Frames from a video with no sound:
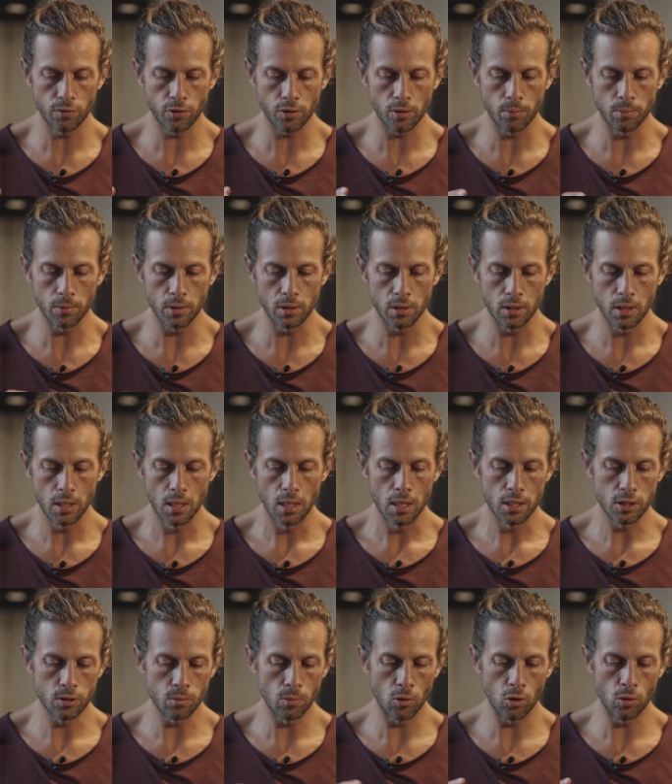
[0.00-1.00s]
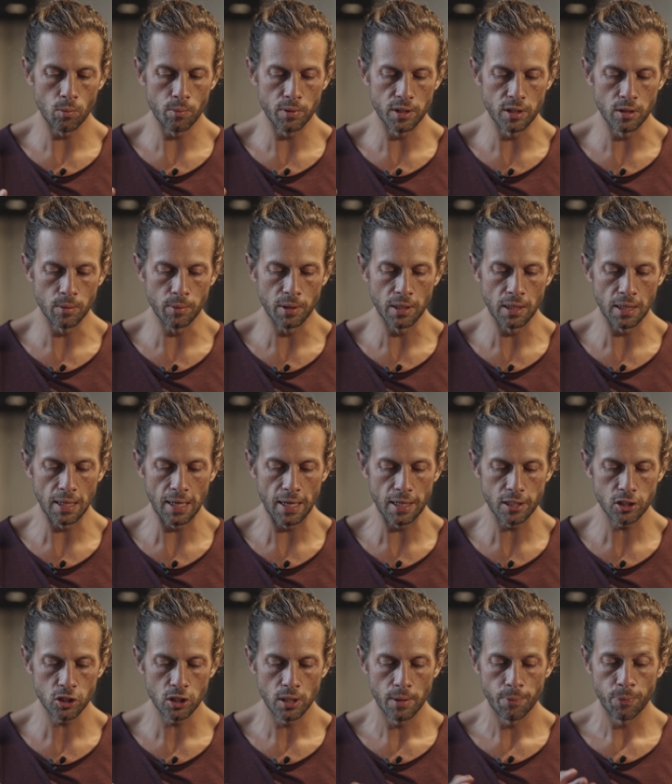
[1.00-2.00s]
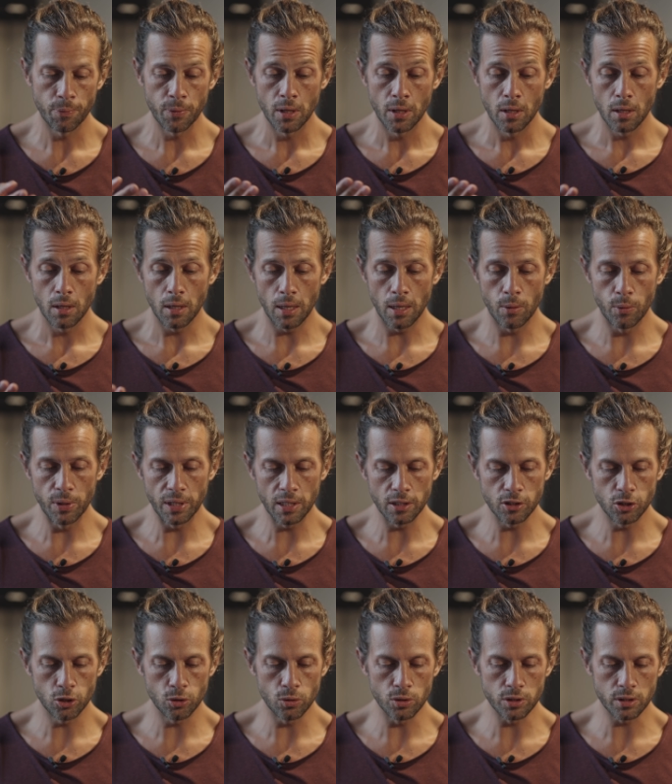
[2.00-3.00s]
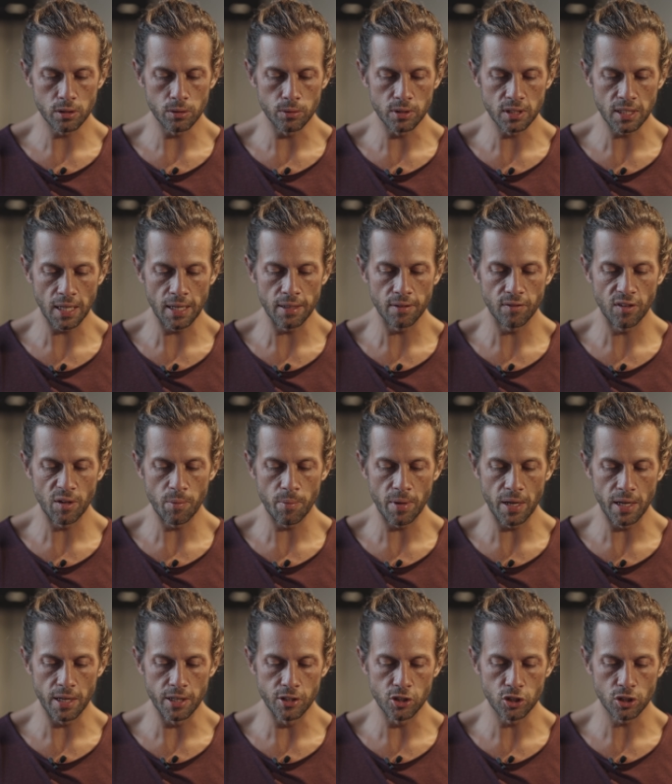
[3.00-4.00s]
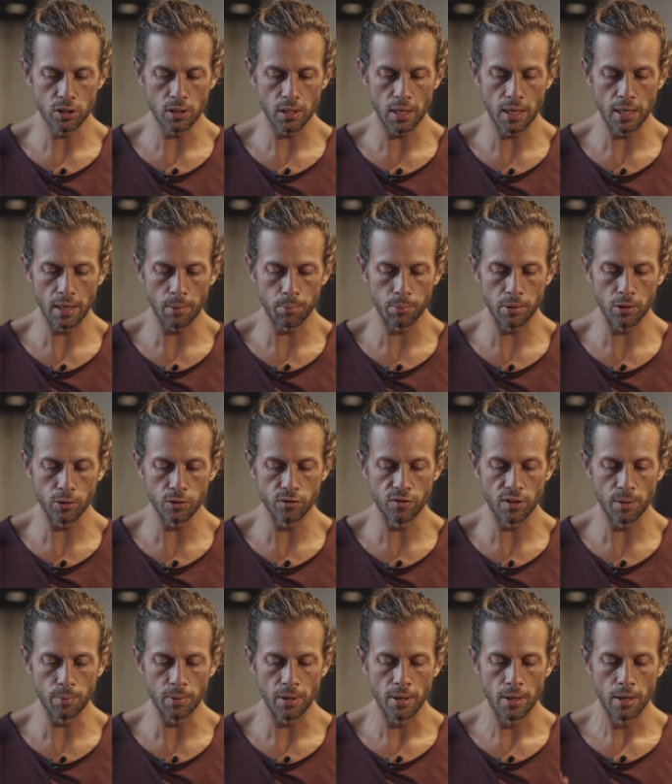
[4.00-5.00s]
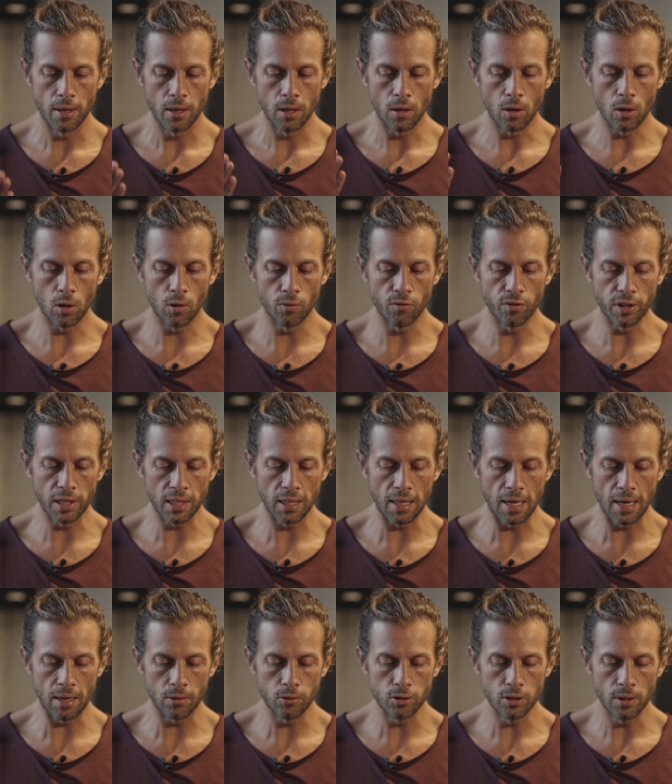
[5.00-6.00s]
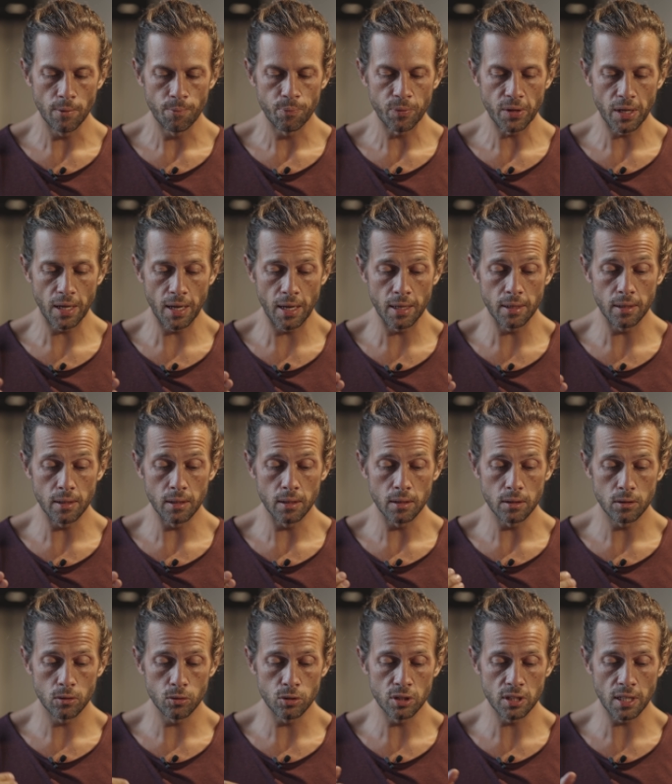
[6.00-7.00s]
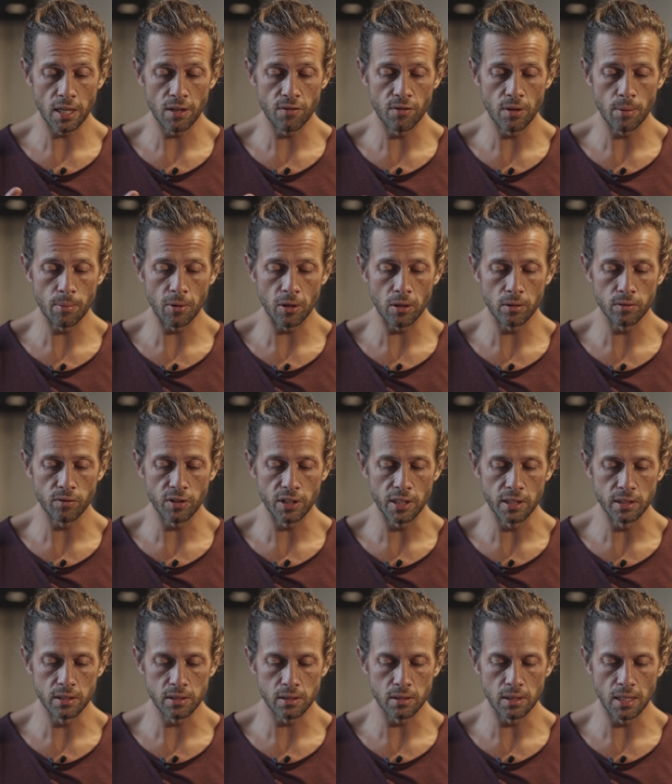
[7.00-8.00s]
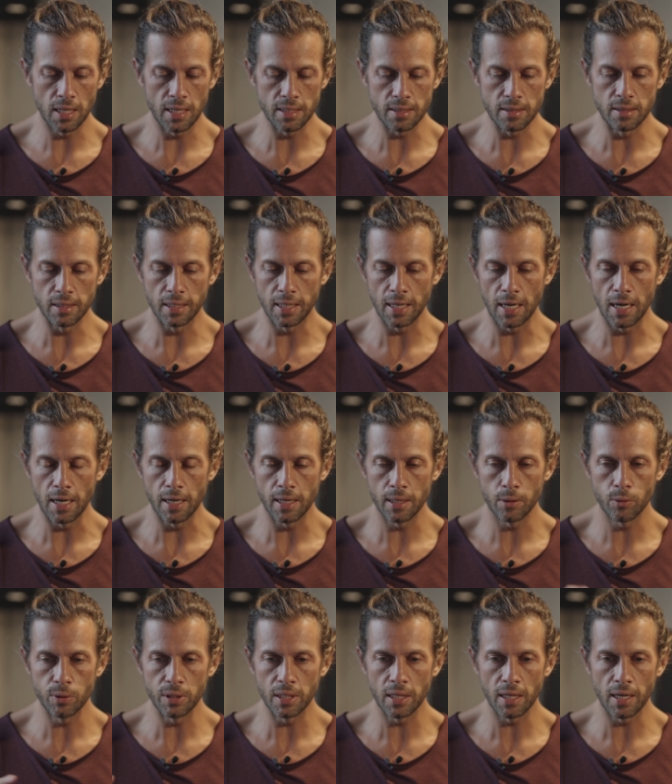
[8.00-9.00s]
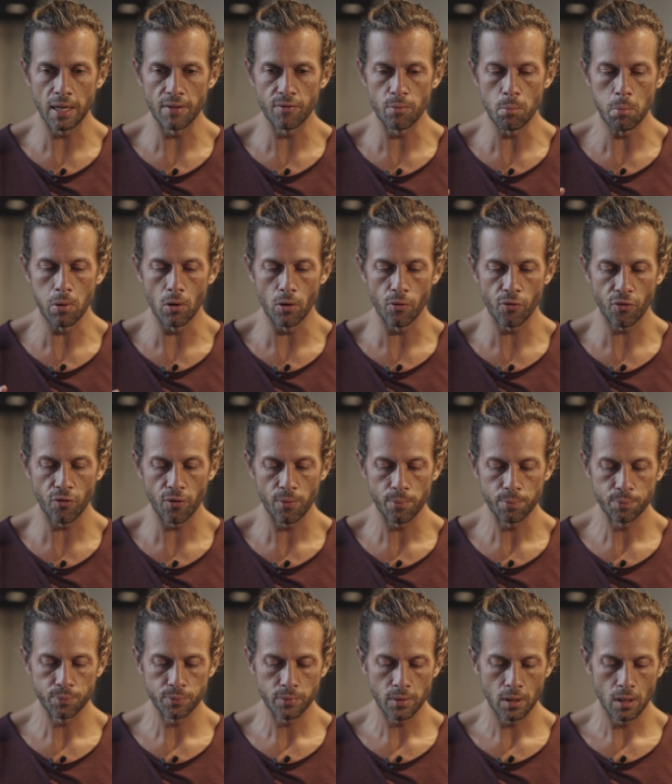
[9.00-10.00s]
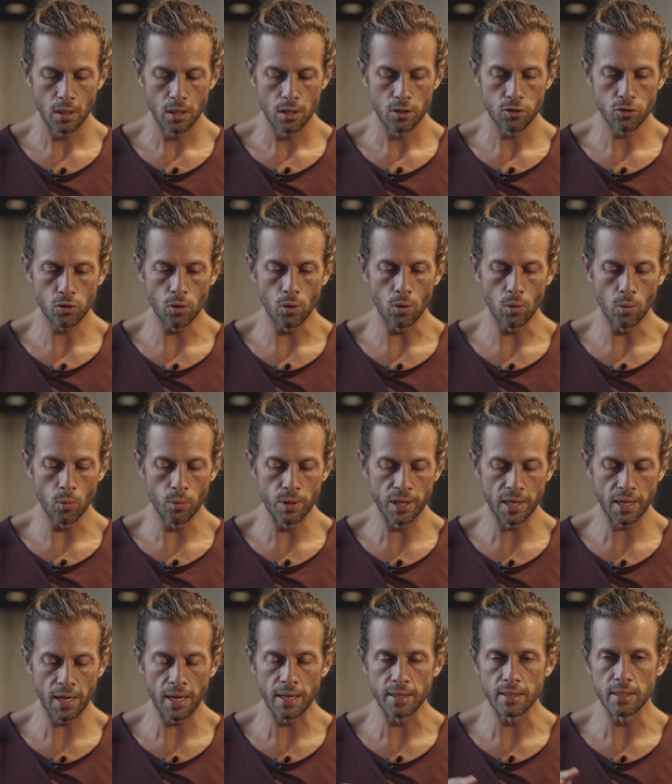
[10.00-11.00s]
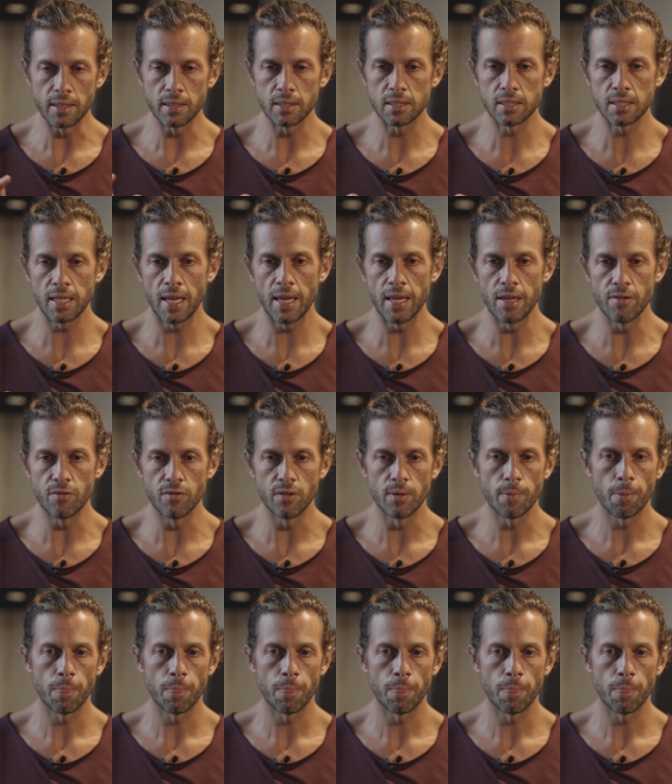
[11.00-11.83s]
from small, medium and large. And we can choose to send the image and upload them on the cloud, and to save them on the SD card, and we can have both. So we can save